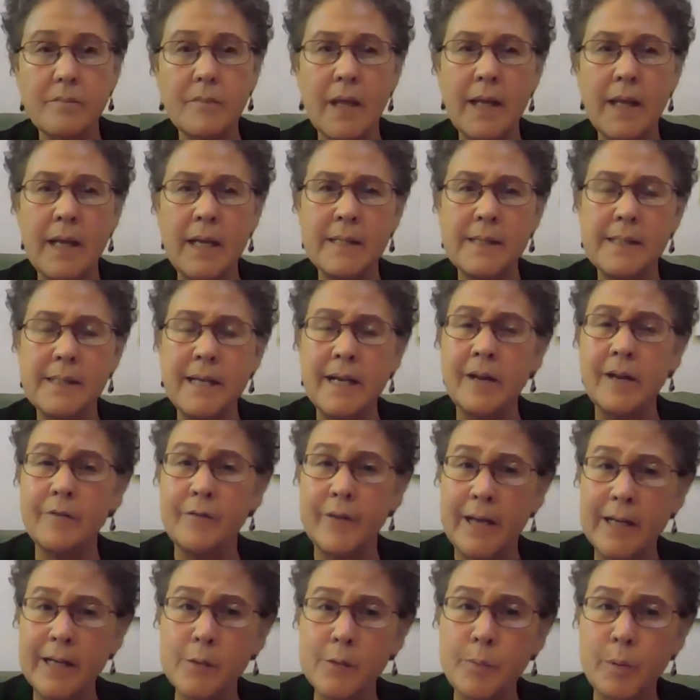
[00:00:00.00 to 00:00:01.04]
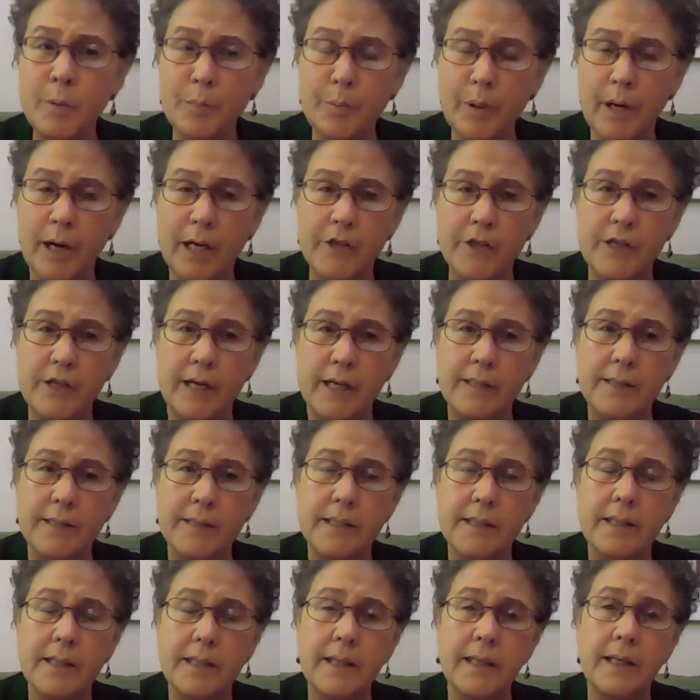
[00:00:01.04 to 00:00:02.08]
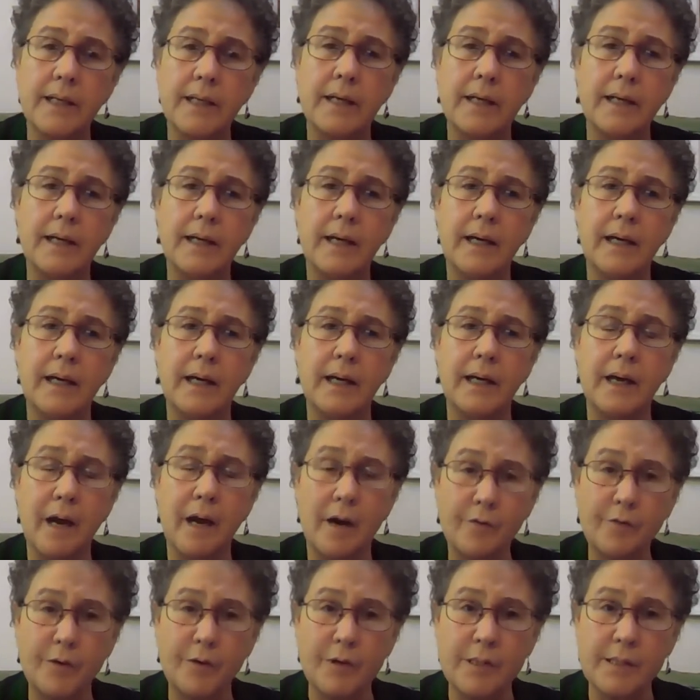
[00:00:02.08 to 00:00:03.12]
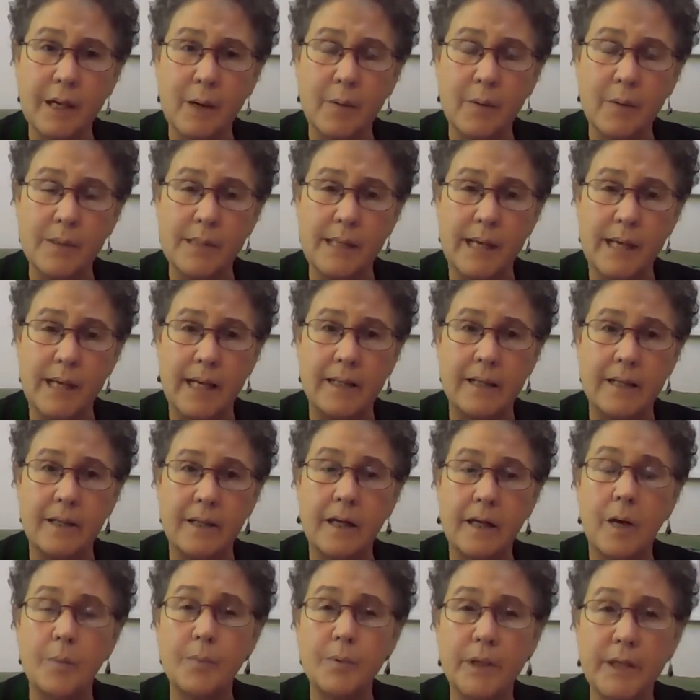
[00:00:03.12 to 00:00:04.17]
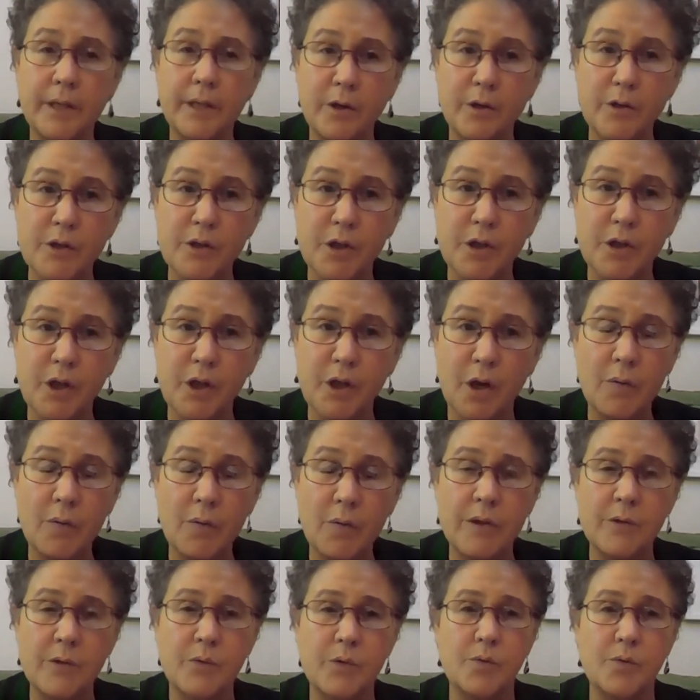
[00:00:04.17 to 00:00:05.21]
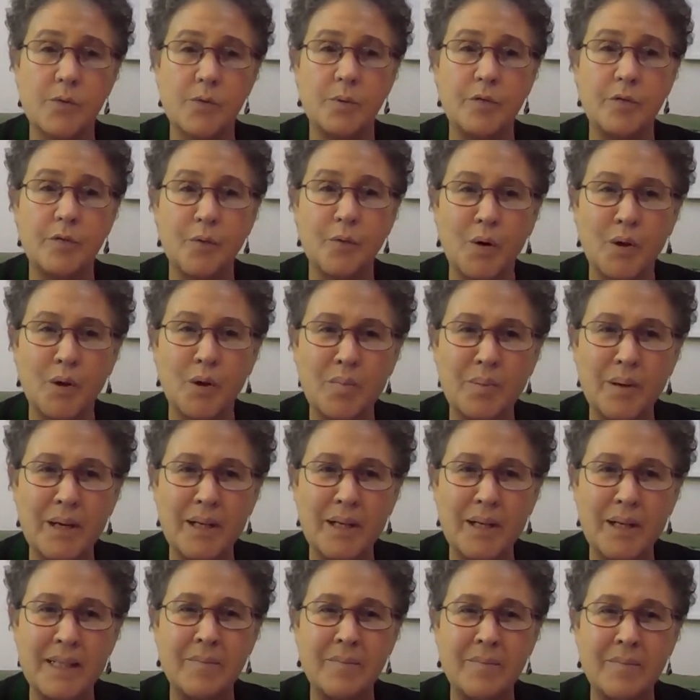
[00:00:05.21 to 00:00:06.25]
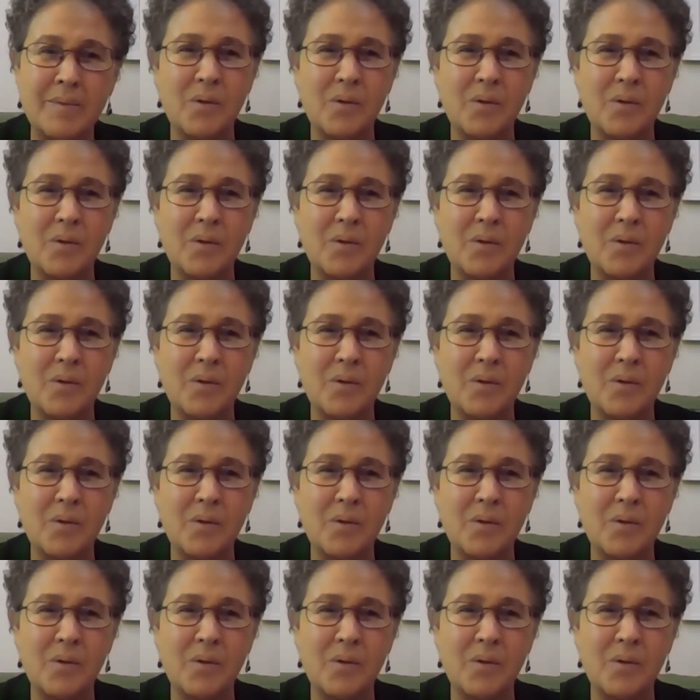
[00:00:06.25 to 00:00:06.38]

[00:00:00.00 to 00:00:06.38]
is an advancement project conference I was at a couple of years ago. This was before the pandemic.